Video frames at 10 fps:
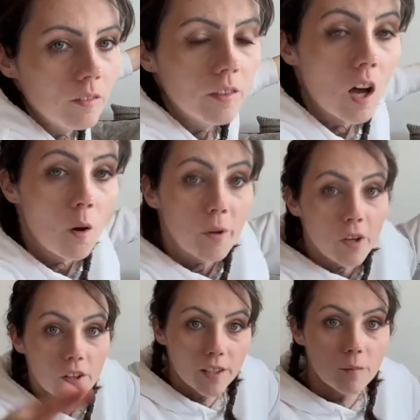Oh my
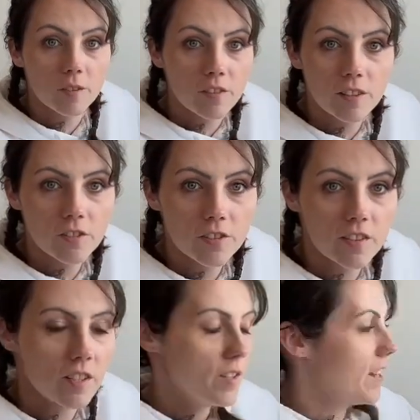god, I can't believe I forgot to
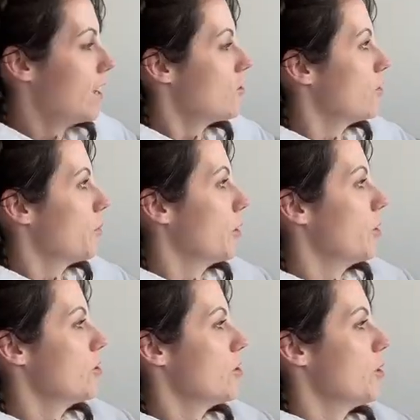tell you the extras for my
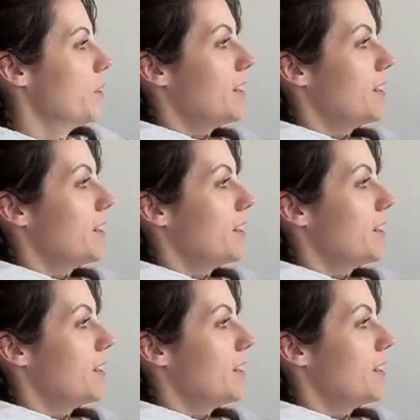costume.